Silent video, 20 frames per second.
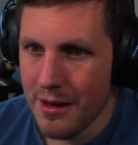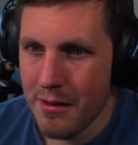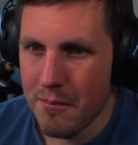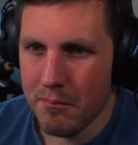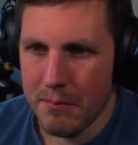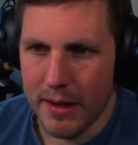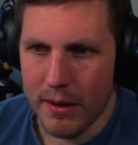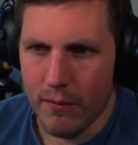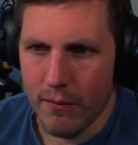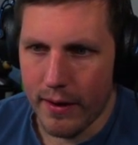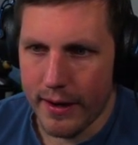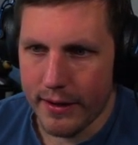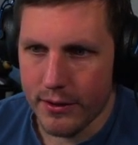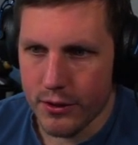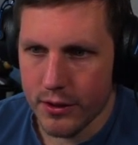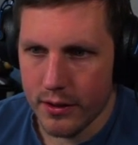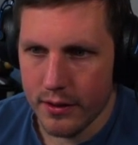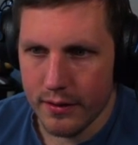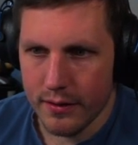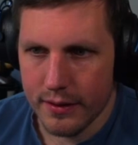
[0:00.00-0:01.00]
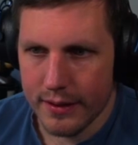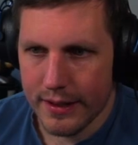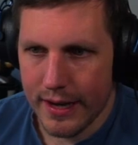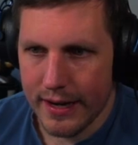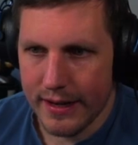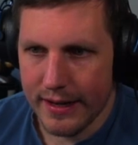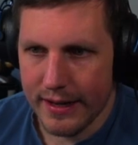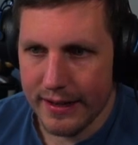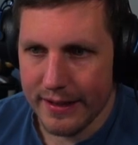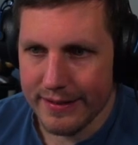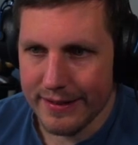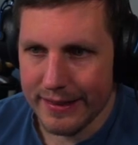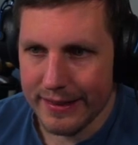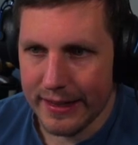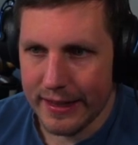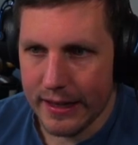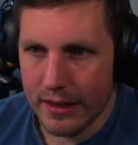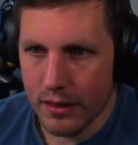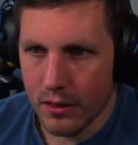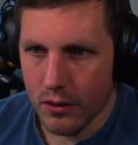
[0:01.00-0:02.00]
Mid-range, KD is
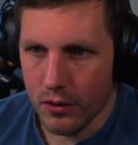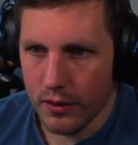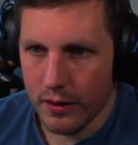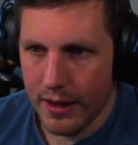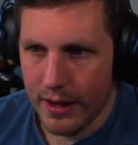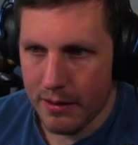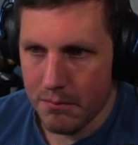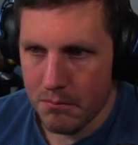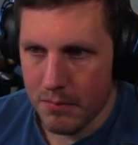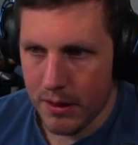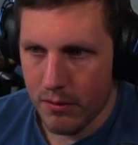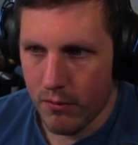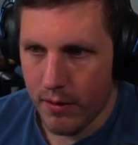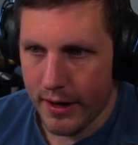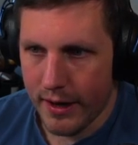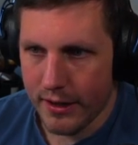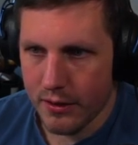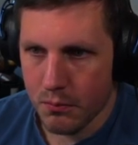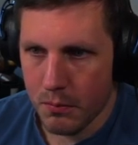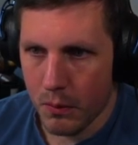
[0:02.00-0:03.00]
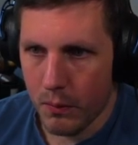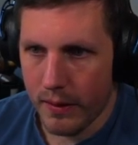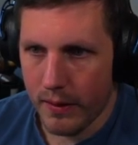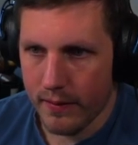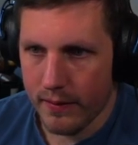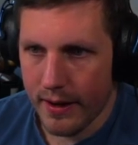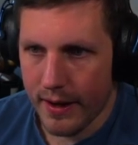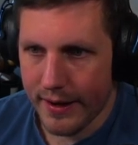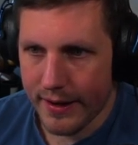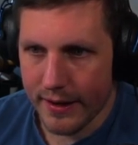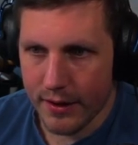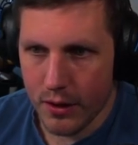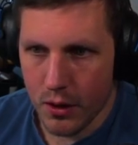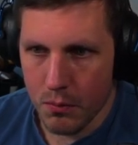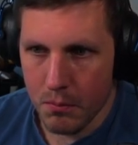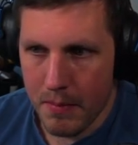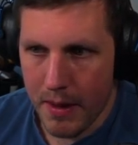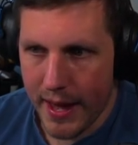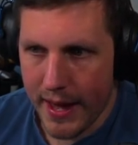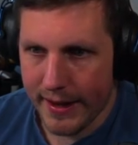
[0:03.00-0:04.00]
lethal at mid-range, but we are not going to go
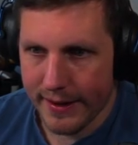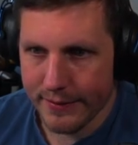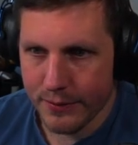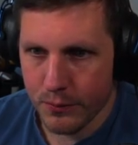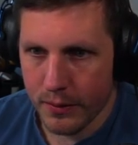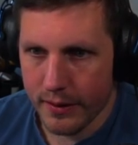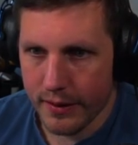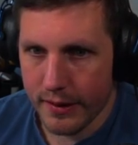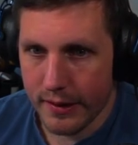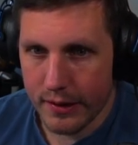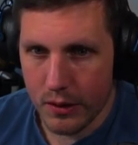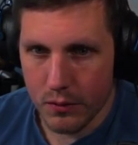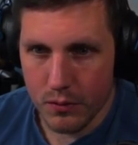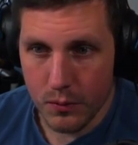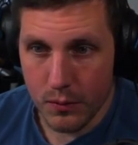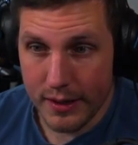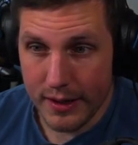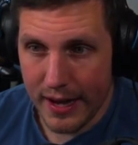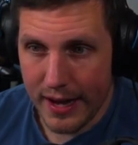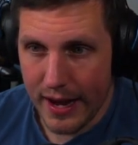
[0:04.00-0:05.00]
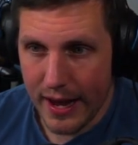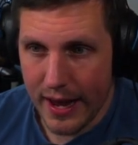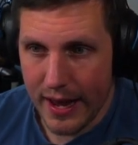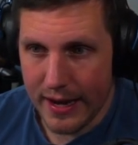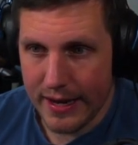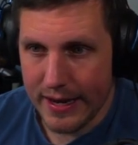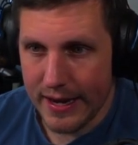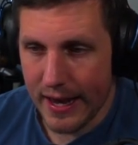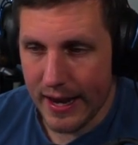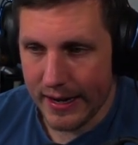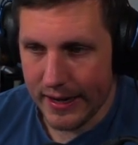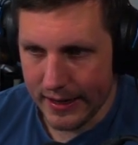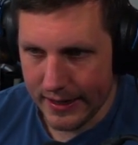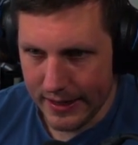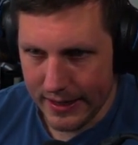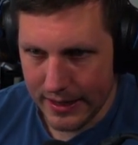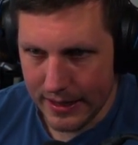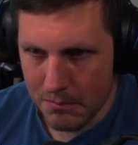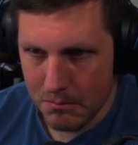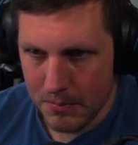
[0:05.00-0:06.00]
max. We're going to go to a
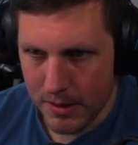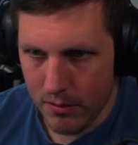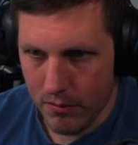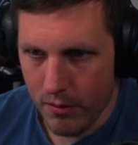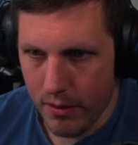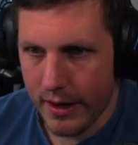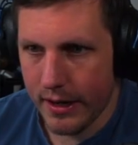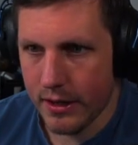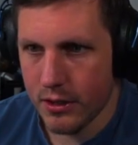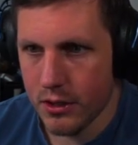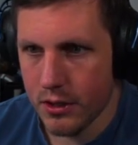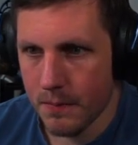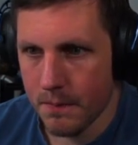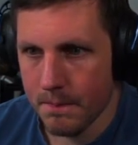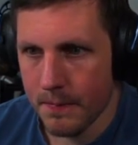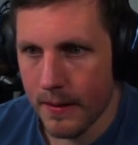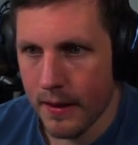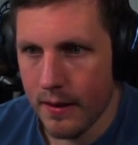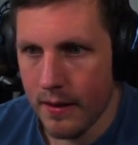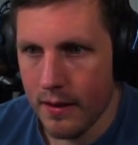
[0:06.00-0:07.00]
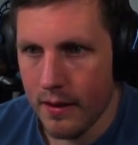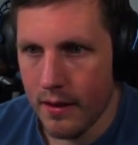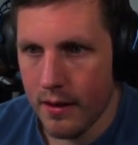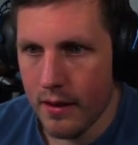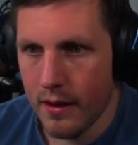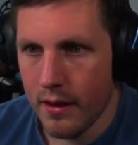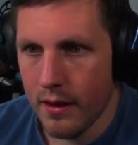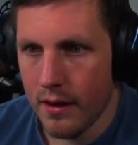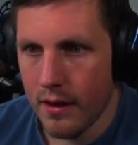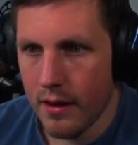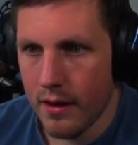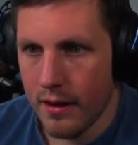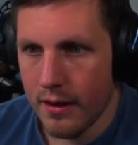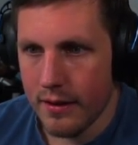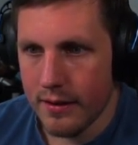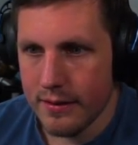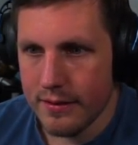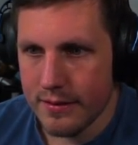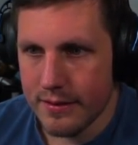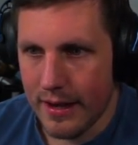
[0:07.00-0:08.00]
90 mid-range.
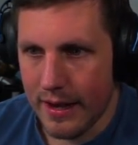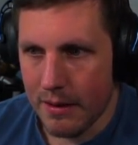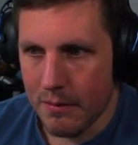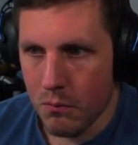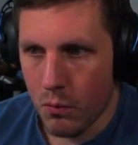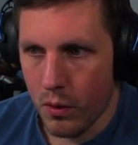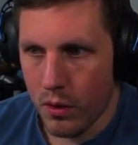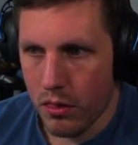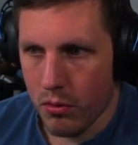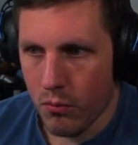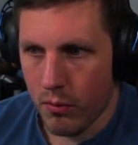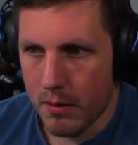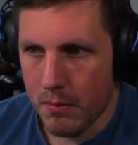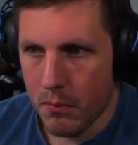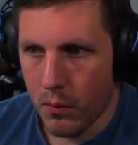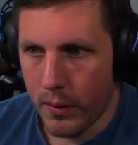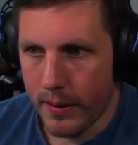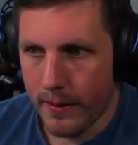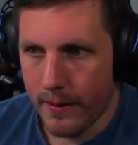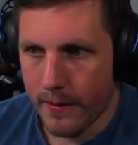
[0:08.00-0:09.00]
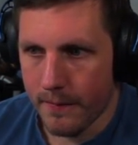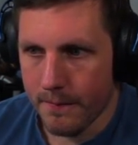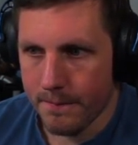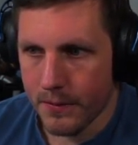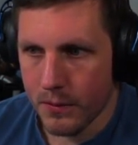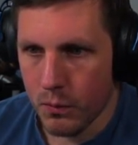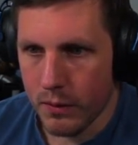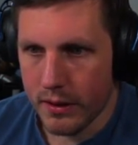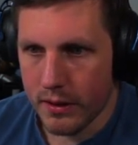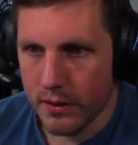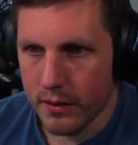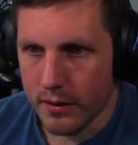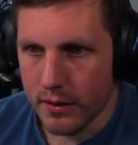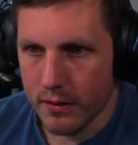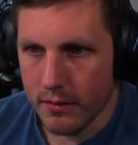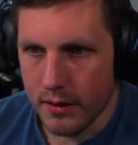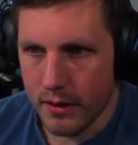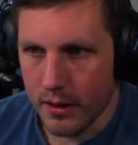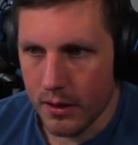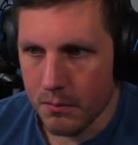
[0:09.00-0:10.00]
Same with three-pointer. We could,
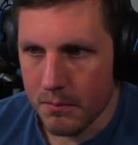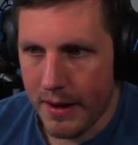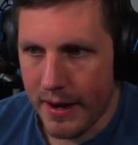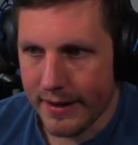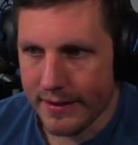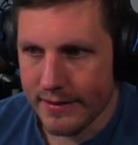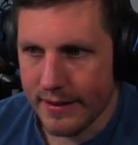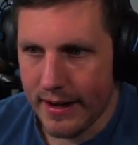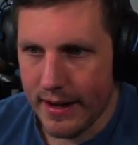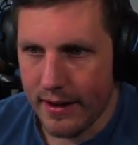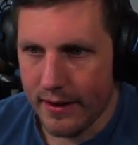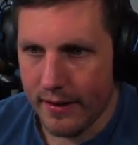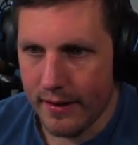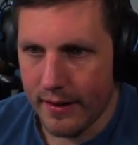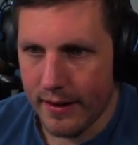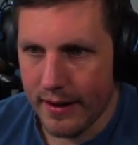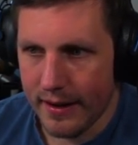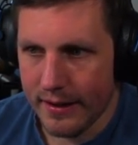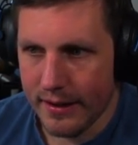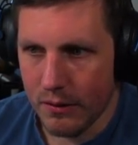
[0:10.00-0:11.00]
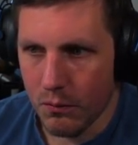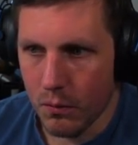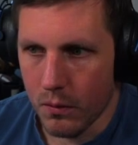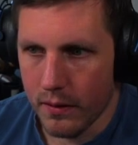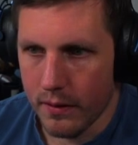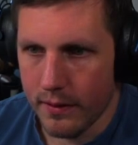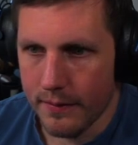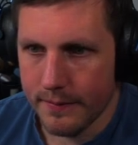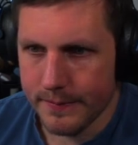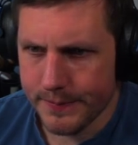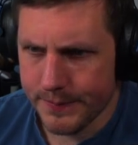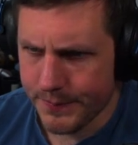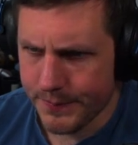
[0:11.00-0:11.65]
max it out at a 91.